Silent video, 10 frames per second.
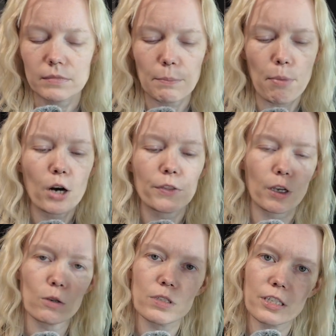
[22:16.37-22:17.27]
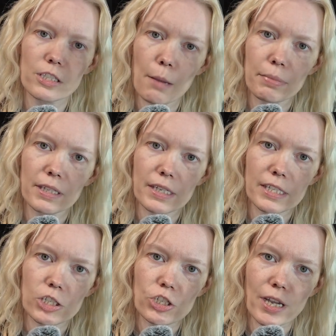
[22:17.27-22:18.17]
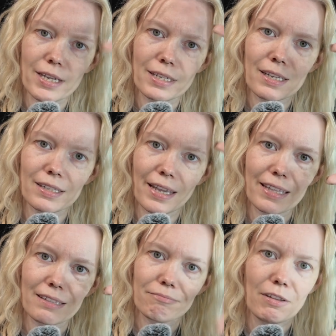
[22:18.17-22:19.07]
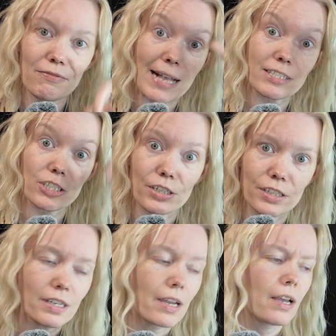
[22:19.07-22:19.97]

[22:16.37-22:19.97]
the part that goes at the top of the keychain, like the fastener.